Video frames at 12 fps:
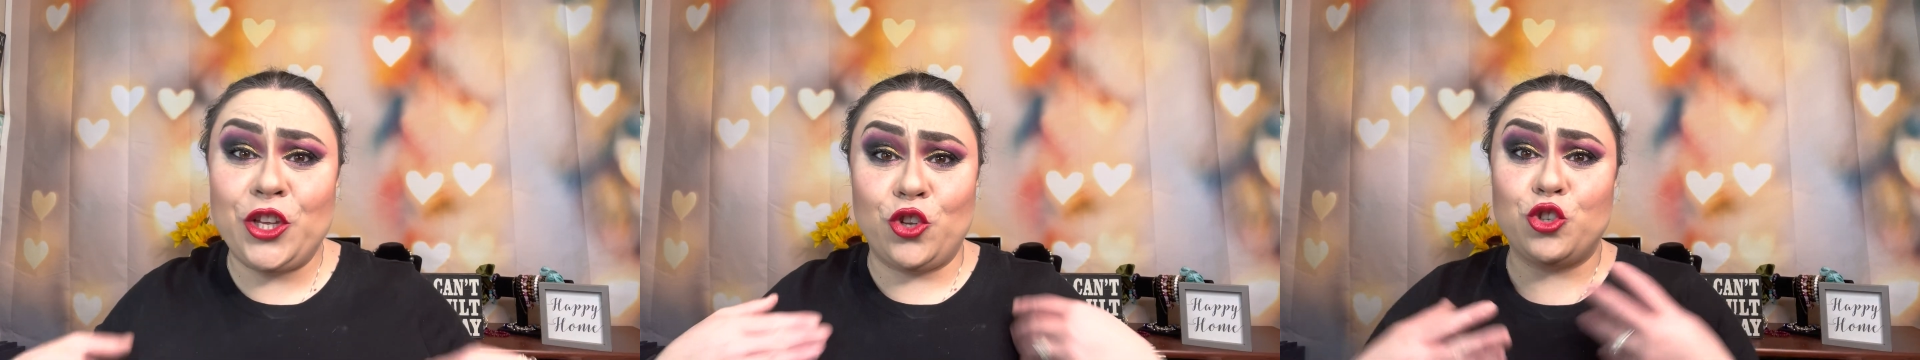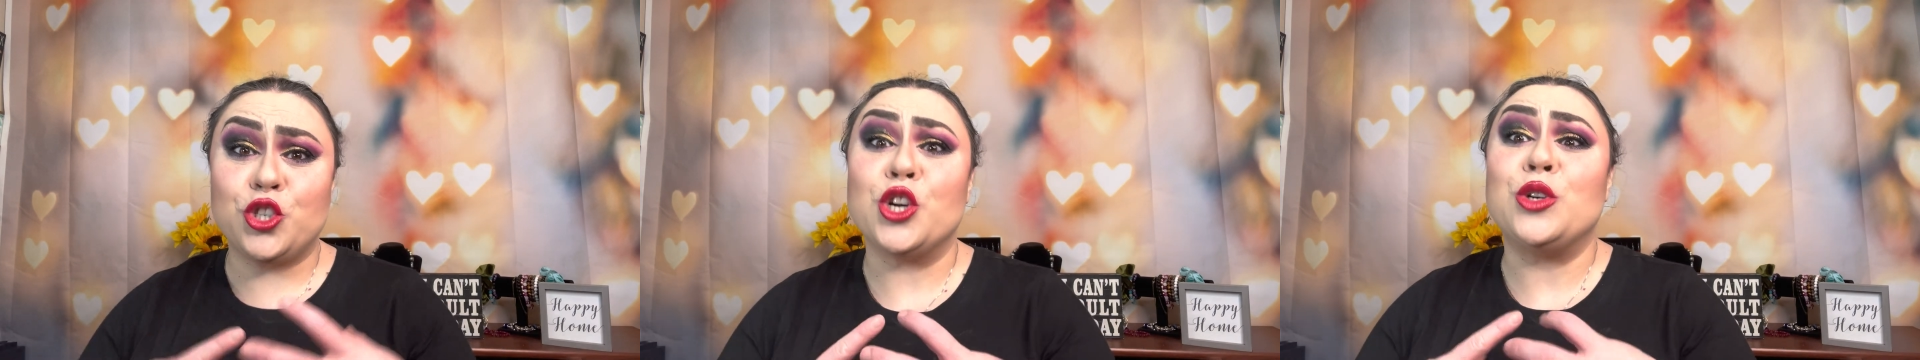You
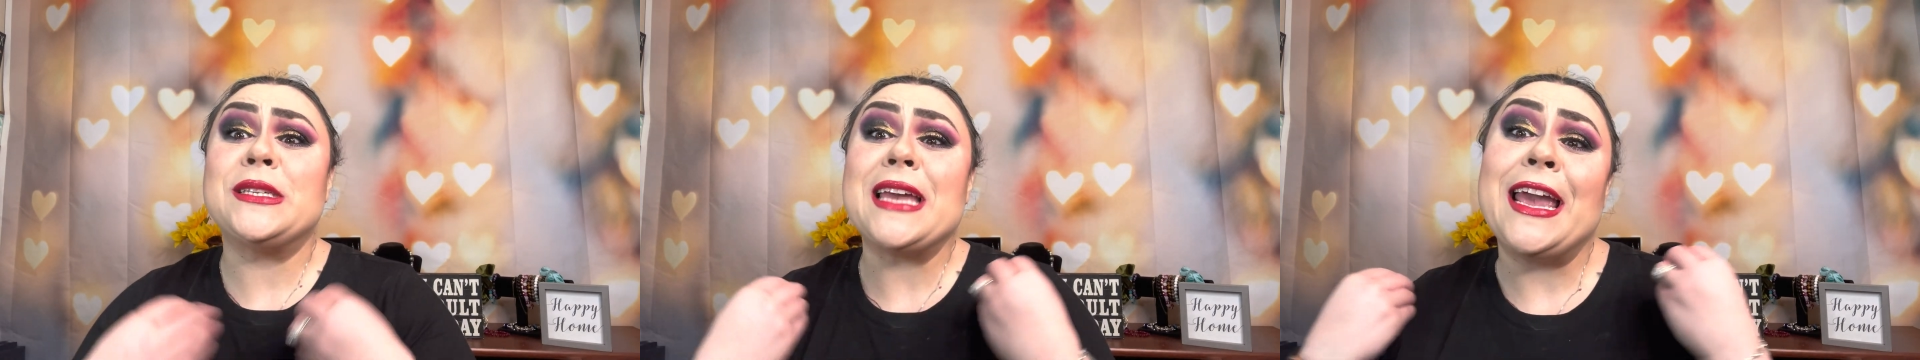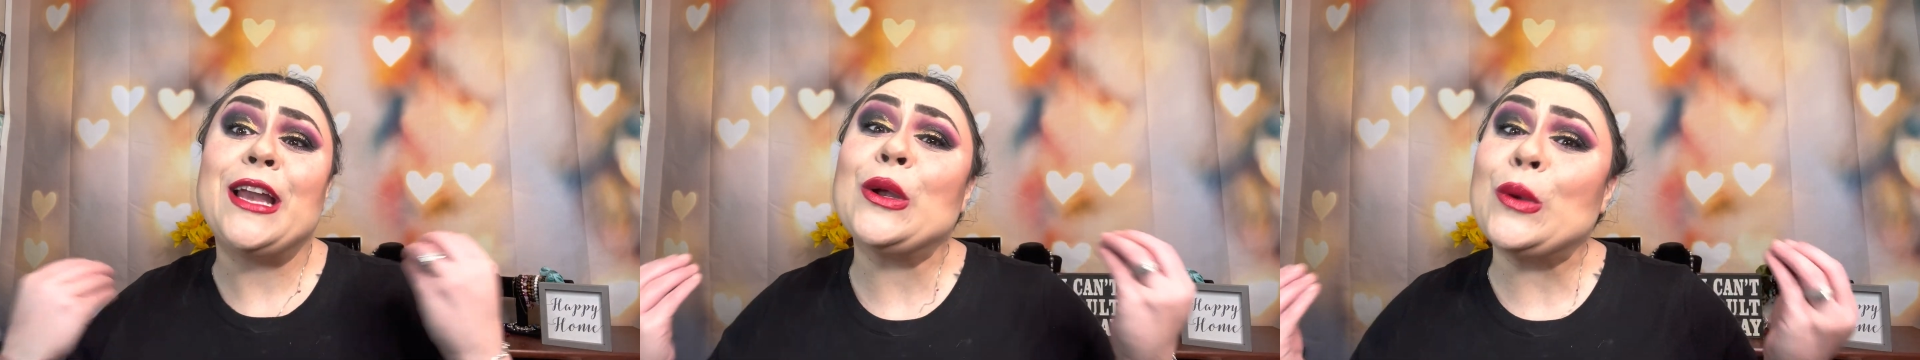chose
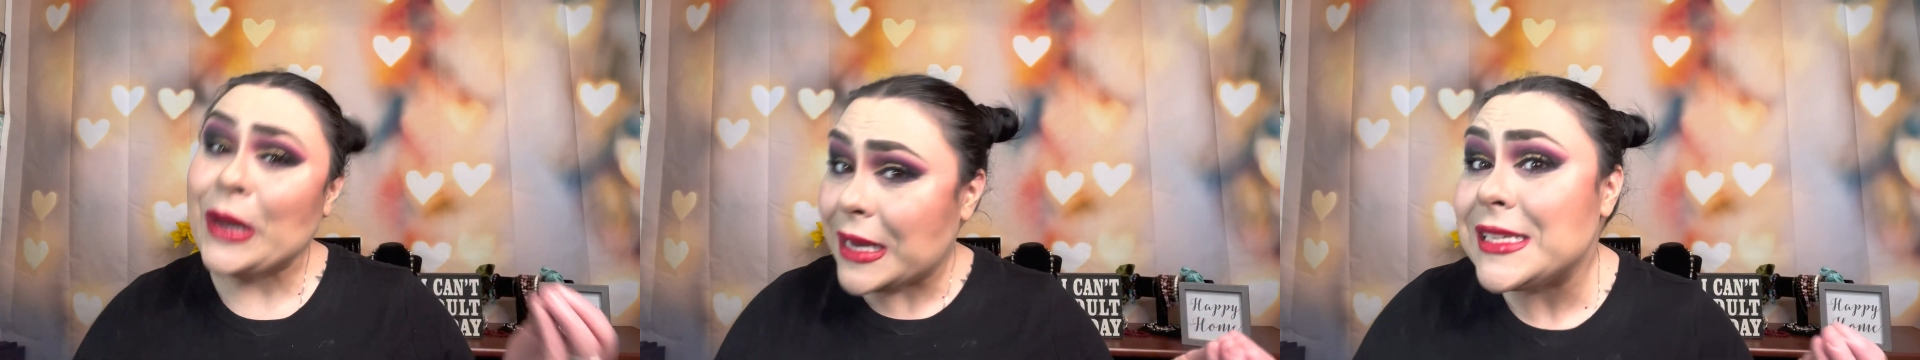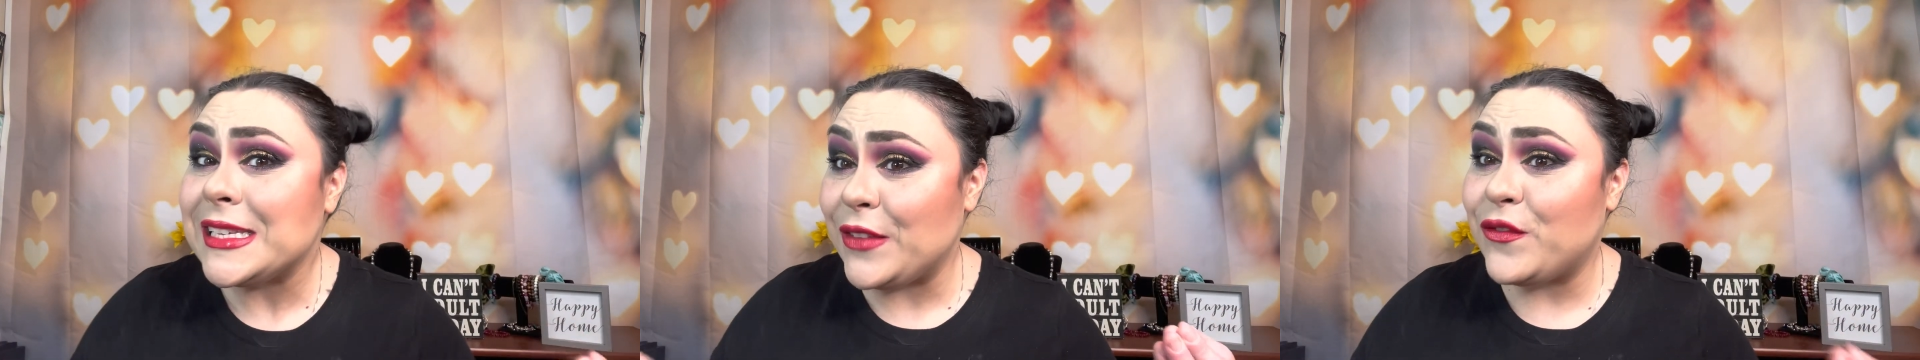a
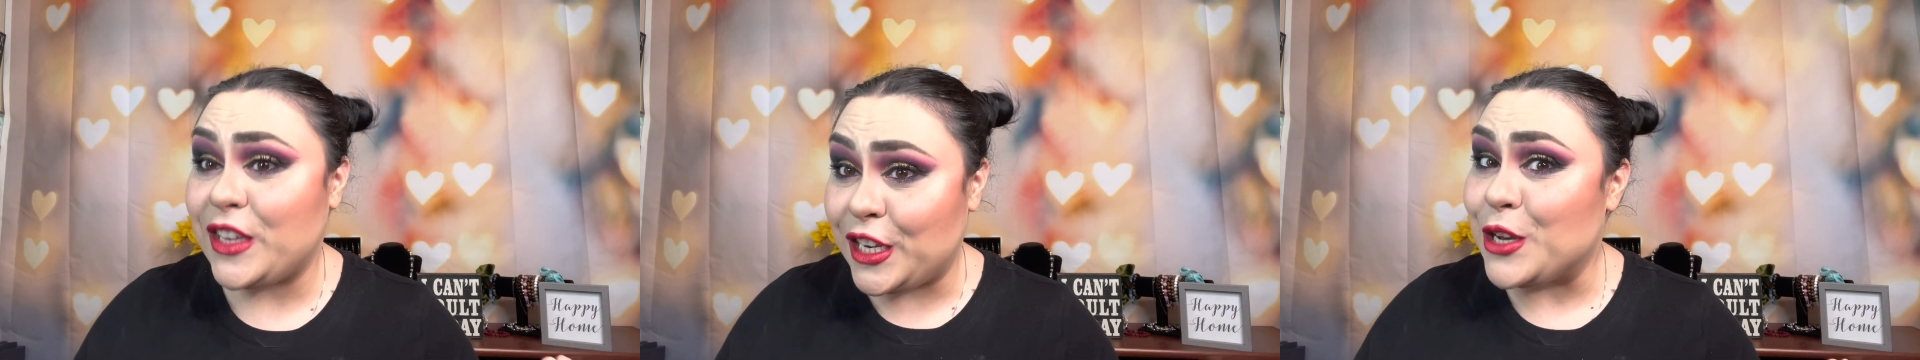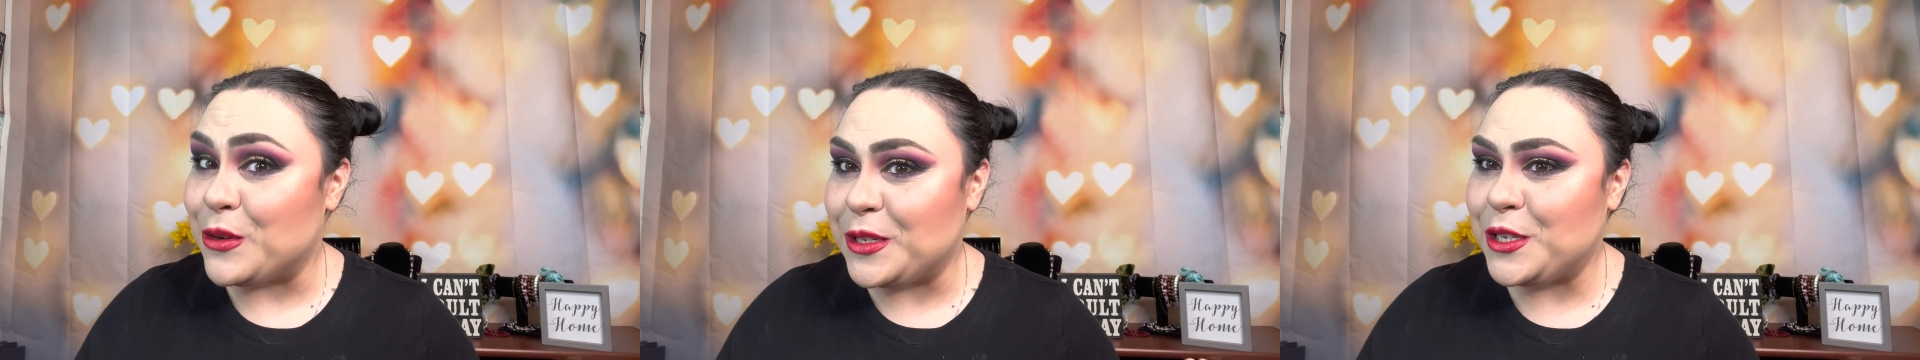crazy
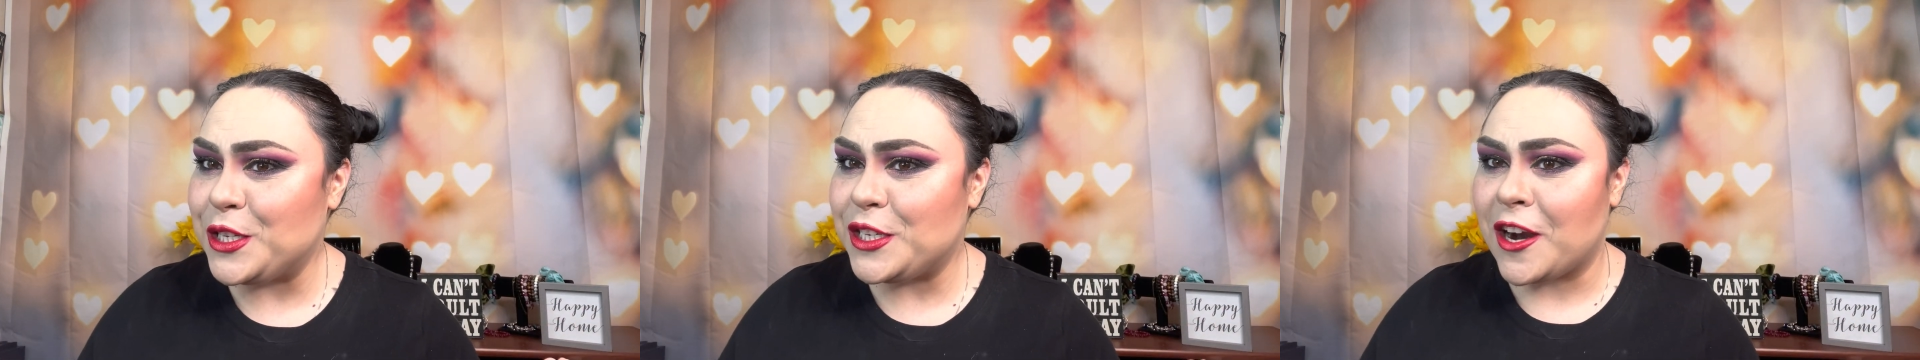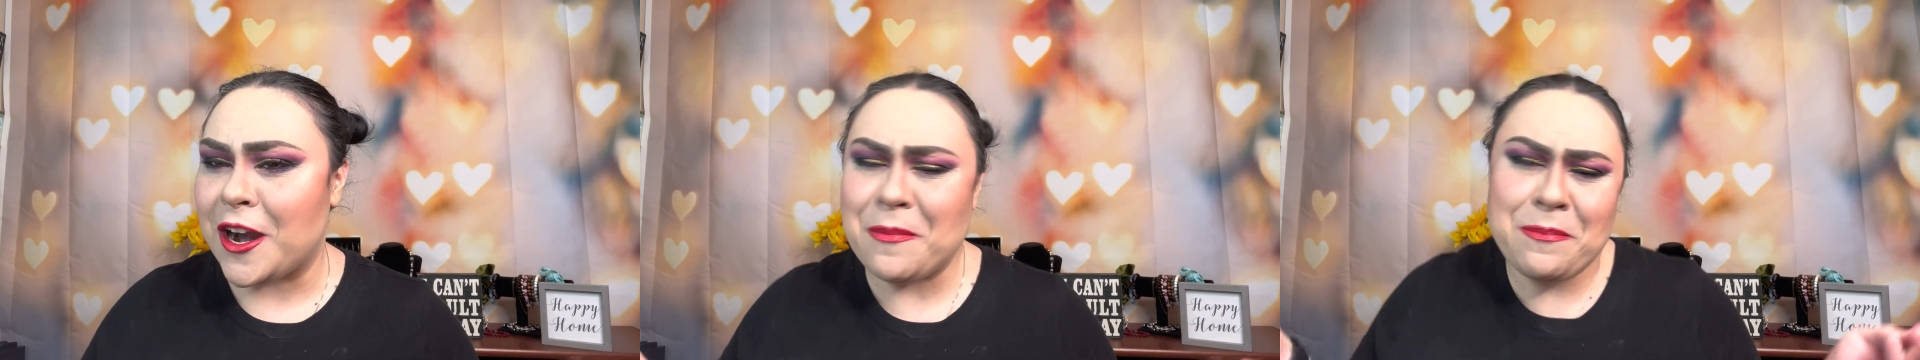video to start,